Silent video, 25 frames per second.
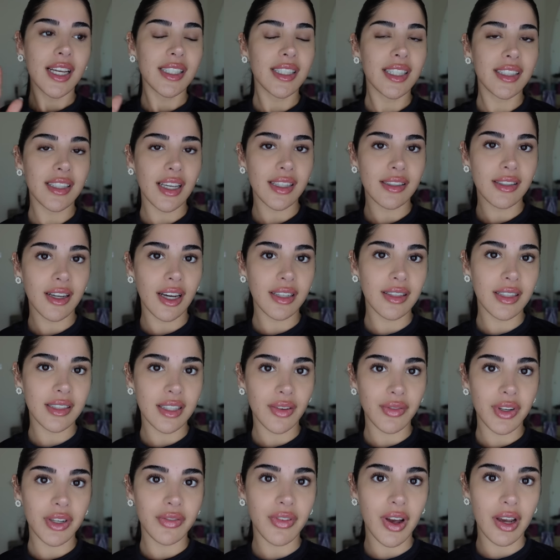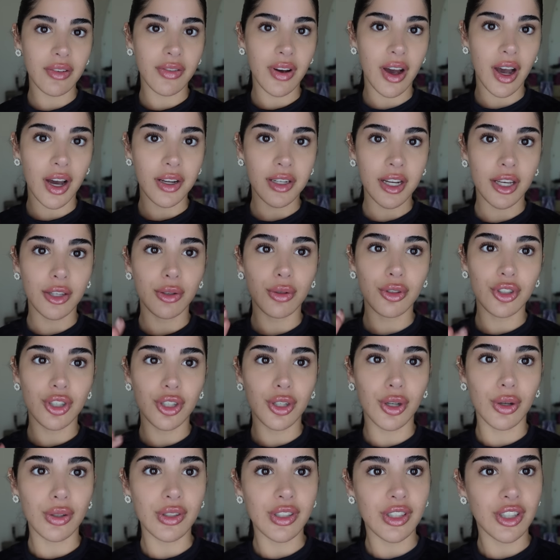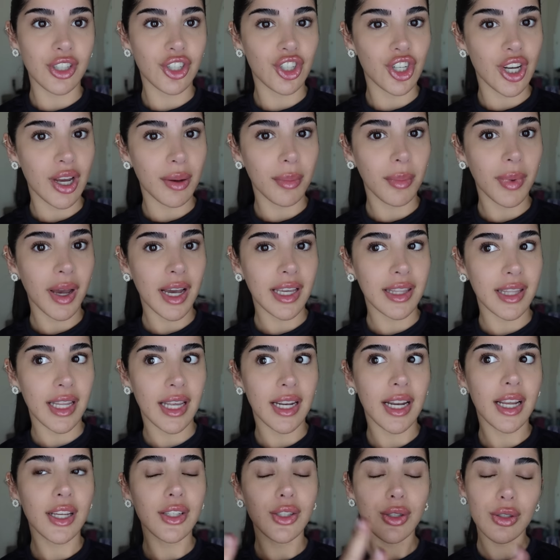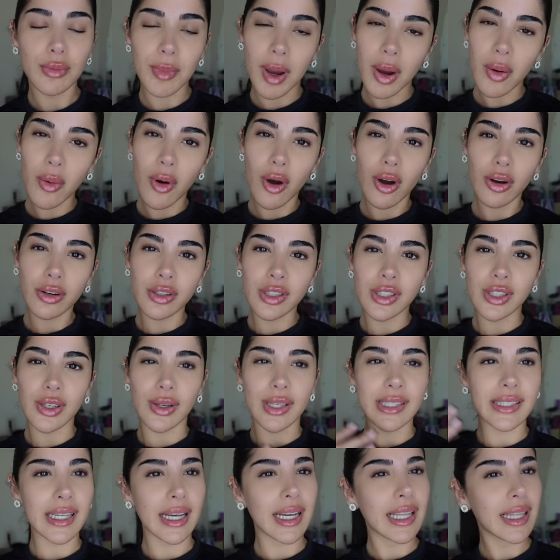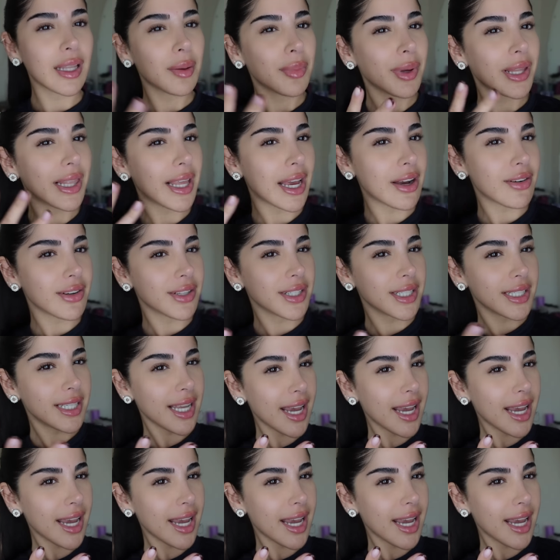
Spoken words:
since I started the 75 hard, I usually go to the gym and then I do my walk. So it's like a little bit later in the